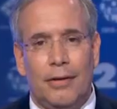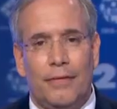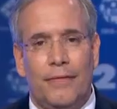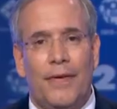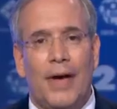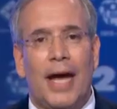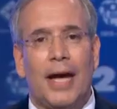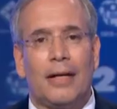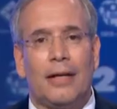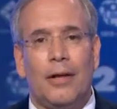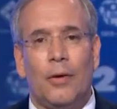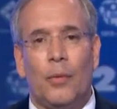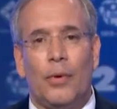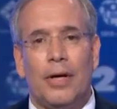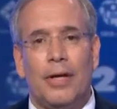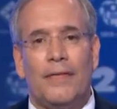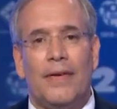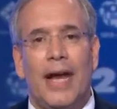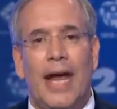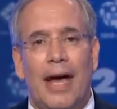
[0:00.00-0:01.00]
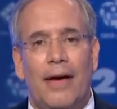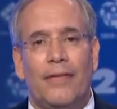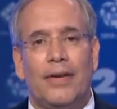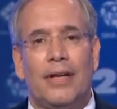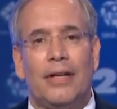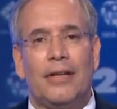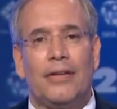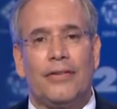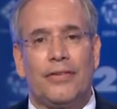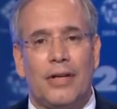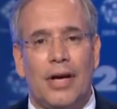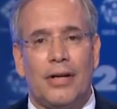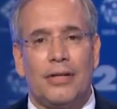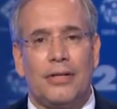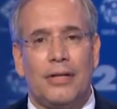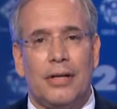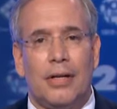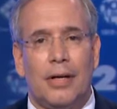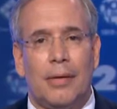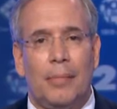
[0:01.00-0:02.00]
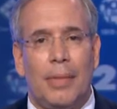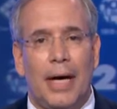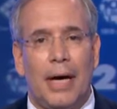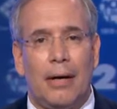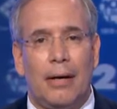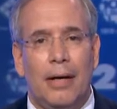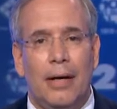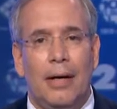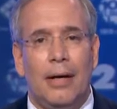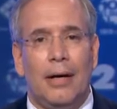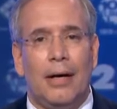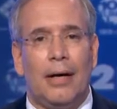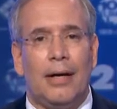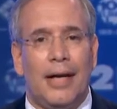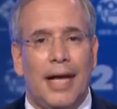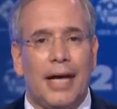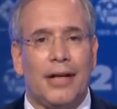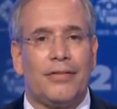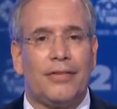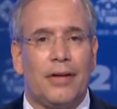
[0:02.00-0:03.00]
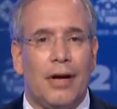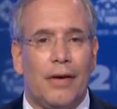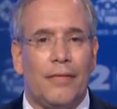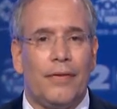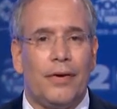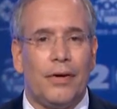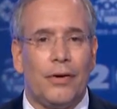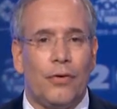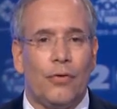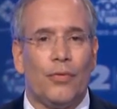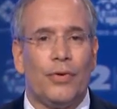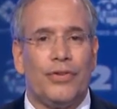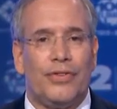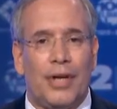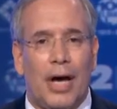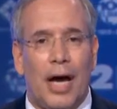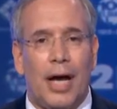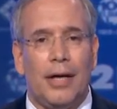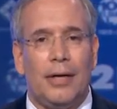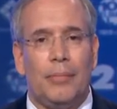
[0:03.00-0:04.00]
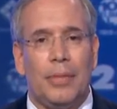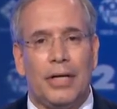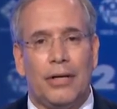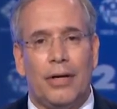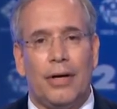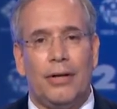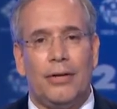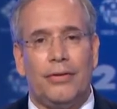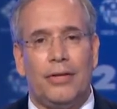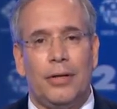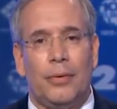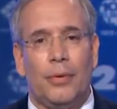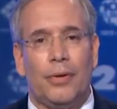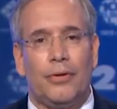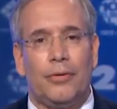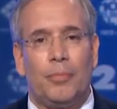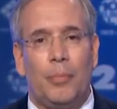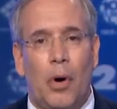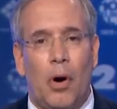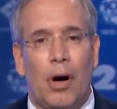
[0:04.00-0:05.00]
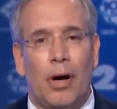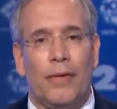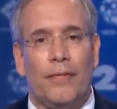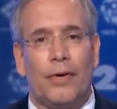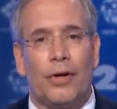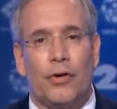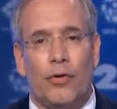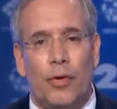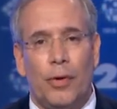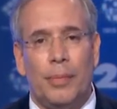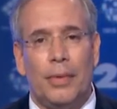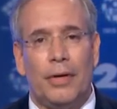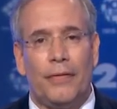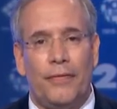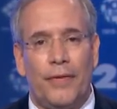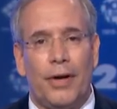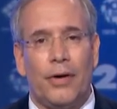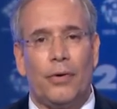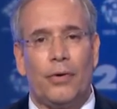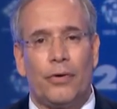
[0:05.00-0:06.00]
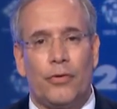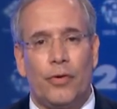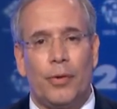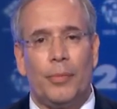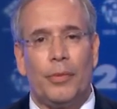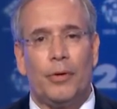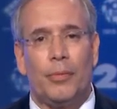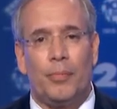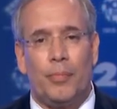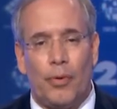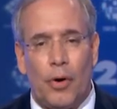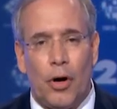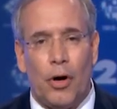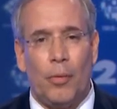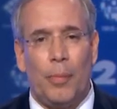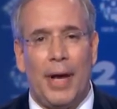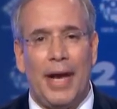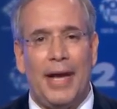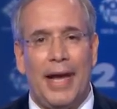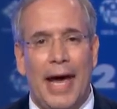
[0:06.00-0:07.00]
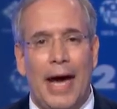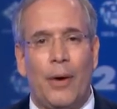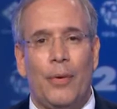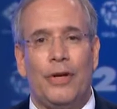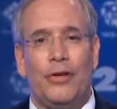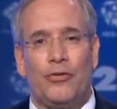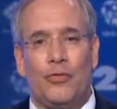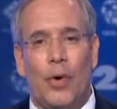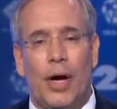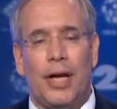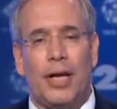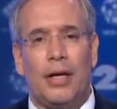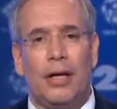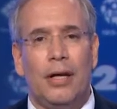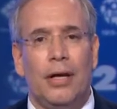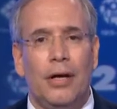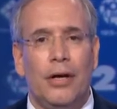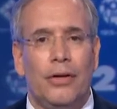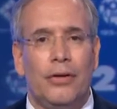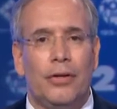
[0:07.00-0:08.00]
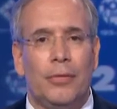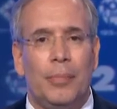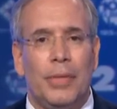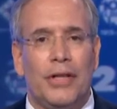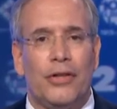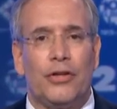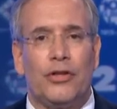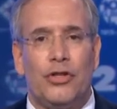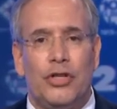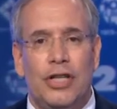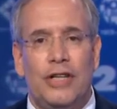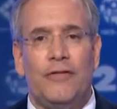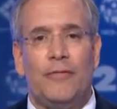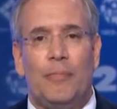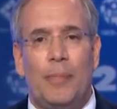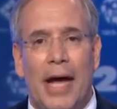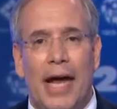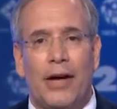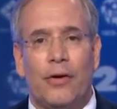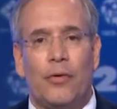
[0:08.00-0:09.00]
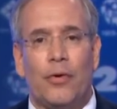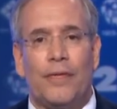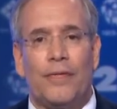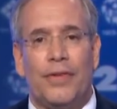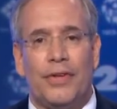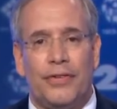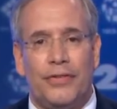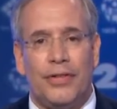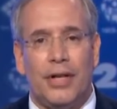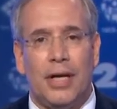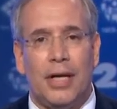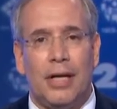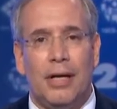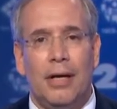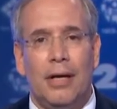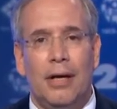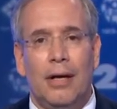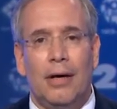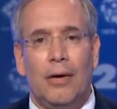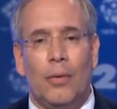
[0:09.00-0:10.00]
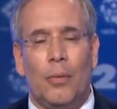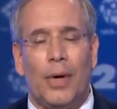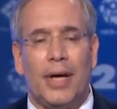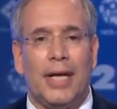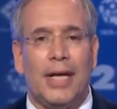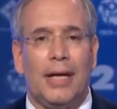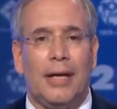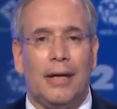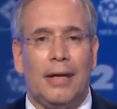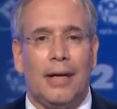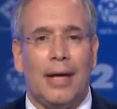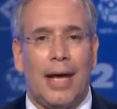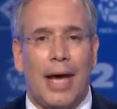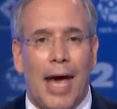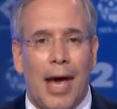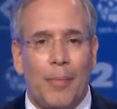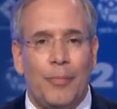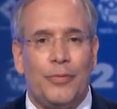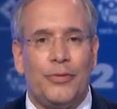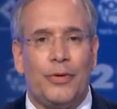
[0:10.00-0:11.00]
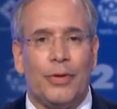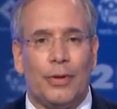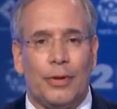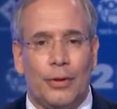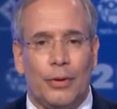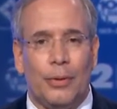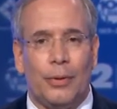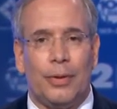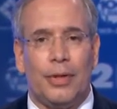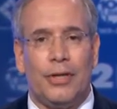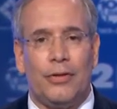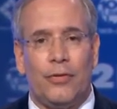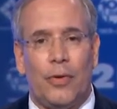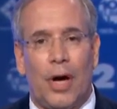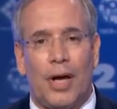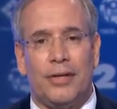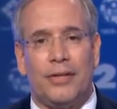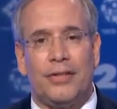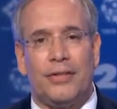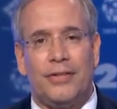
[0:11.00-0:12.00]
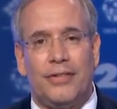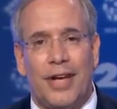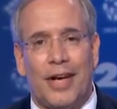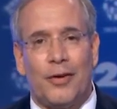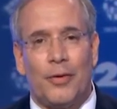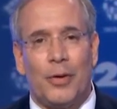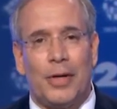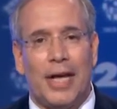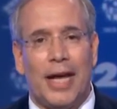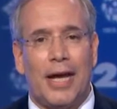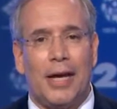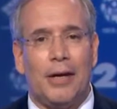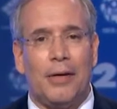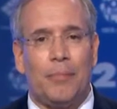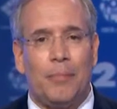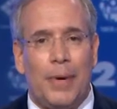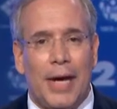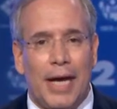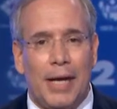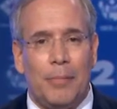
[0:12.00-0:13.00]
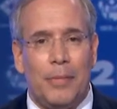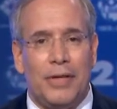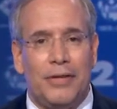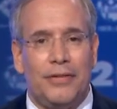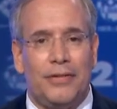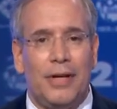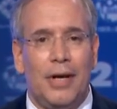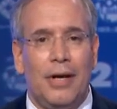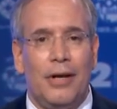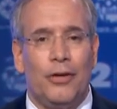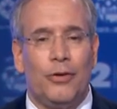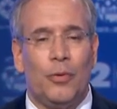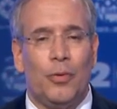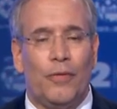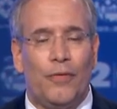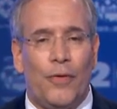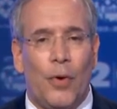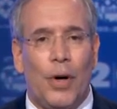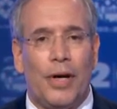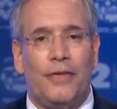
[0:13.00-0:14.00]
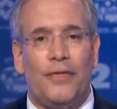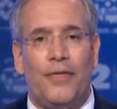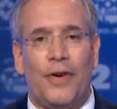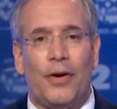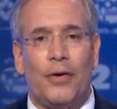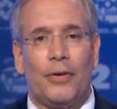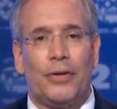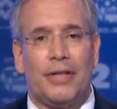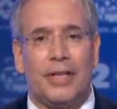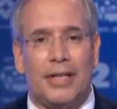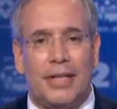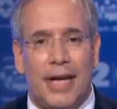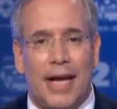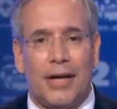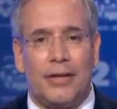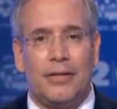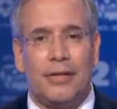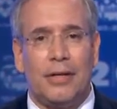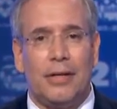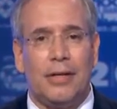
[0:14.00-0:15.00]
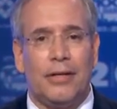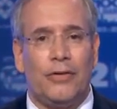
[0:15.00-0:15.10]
The fact that we're even having a discussion about an ex-governor who resigned because he was part of a criminal, federal criminal probe, and now he's running to be the chief banker of the city when he absolutely tried to segregate payments to avoid federal detection.